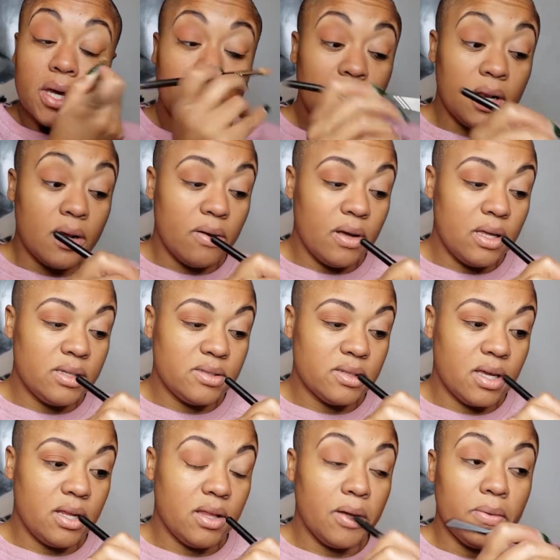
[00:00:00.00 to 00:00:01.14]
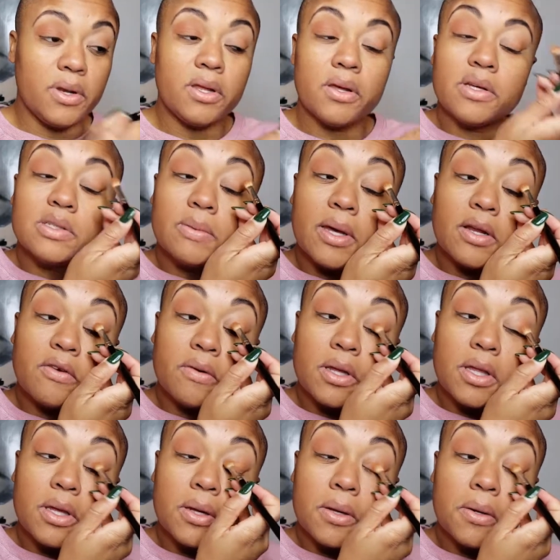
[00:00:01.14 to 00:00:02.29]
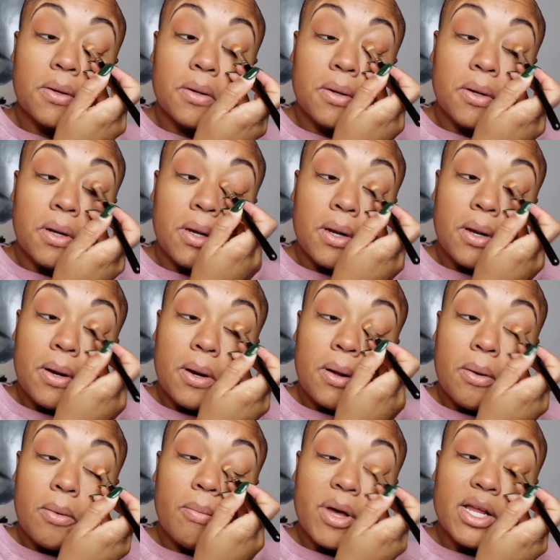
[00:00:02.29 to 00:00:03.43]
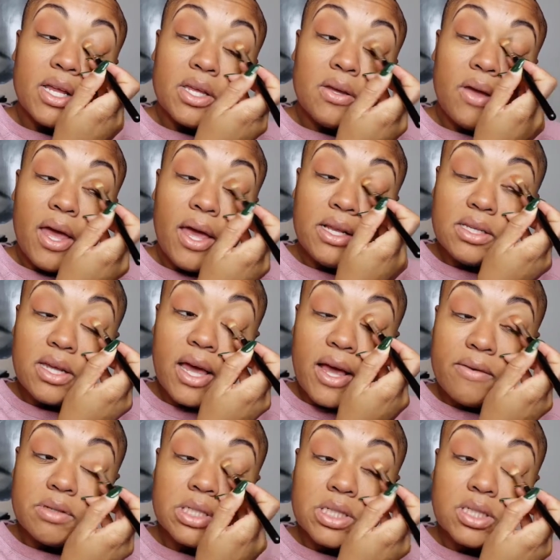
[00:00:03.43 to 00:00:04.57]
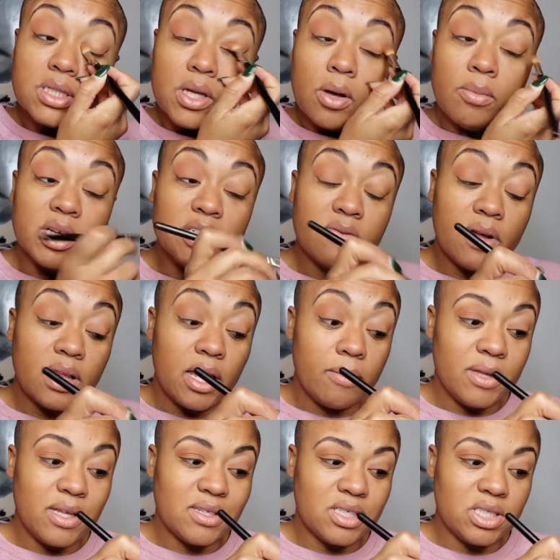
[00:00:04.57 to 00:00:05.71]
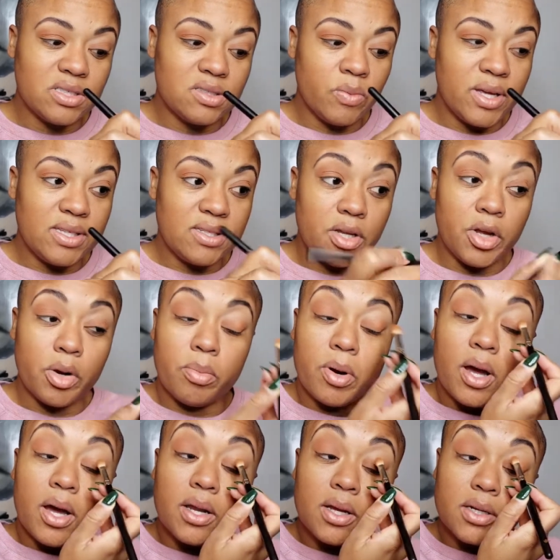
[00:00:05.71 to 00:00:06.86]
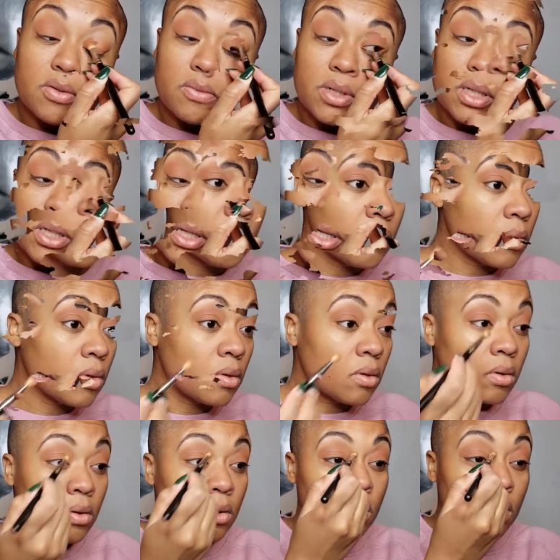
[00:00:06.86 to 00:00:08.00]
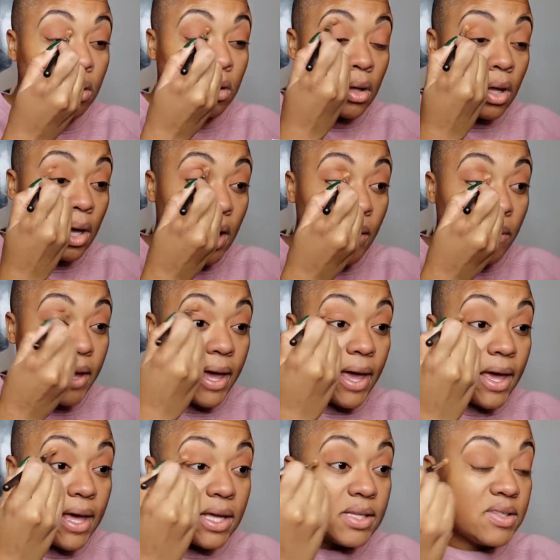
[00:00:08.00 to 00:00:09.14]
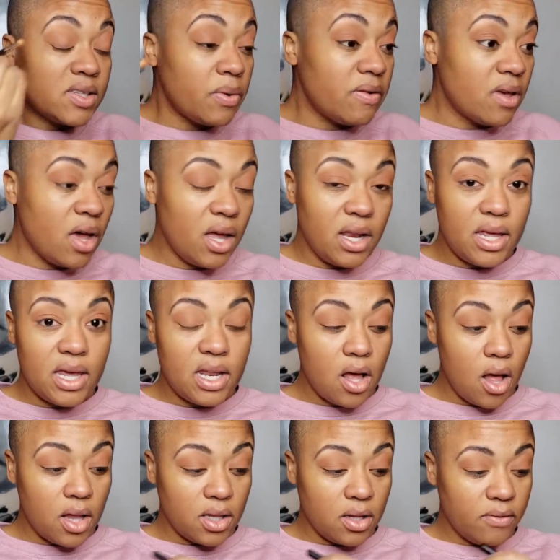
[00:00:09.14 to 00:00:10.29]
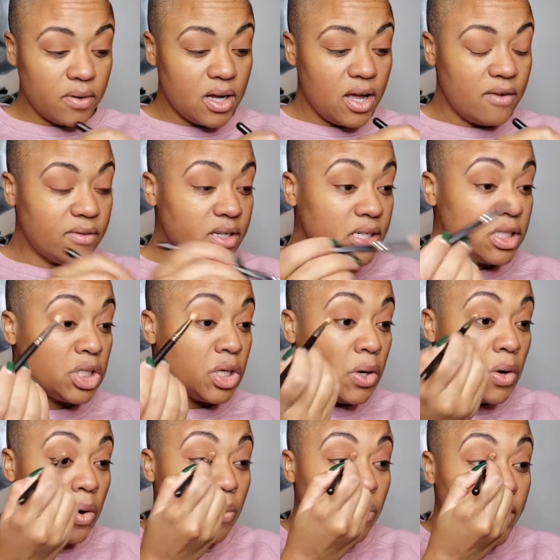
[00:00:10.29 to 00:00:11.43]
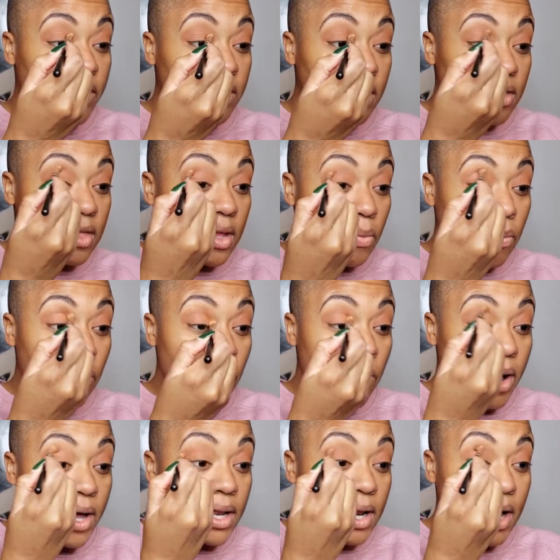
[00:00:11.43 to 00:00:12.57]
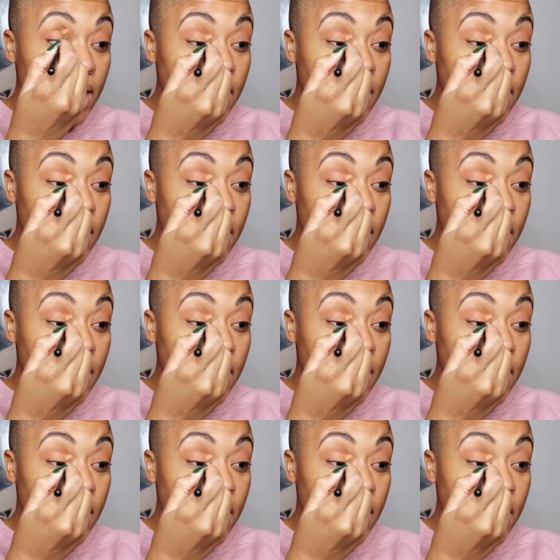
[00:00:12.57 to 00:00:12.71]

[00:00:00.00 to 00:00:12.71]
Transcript: you know, it's kind of like what do you expect really. But you hate to have so much fallout because that's just wasting your product, really. Okay, so we've gone in all over coverage with the one